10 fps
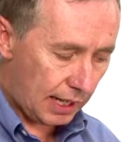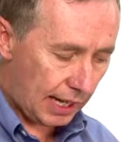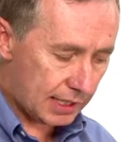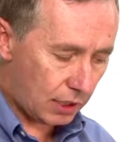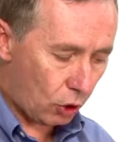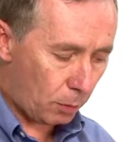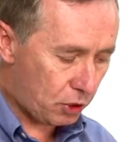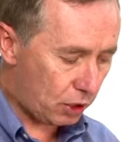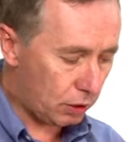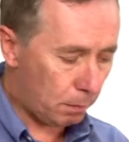has an
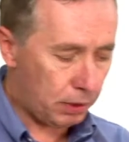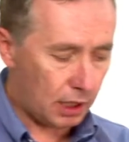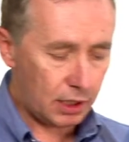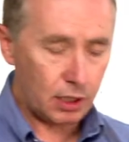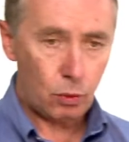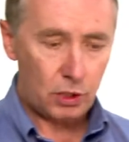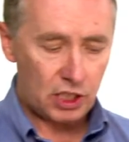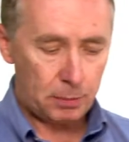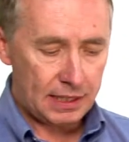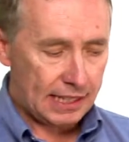optional plug which can be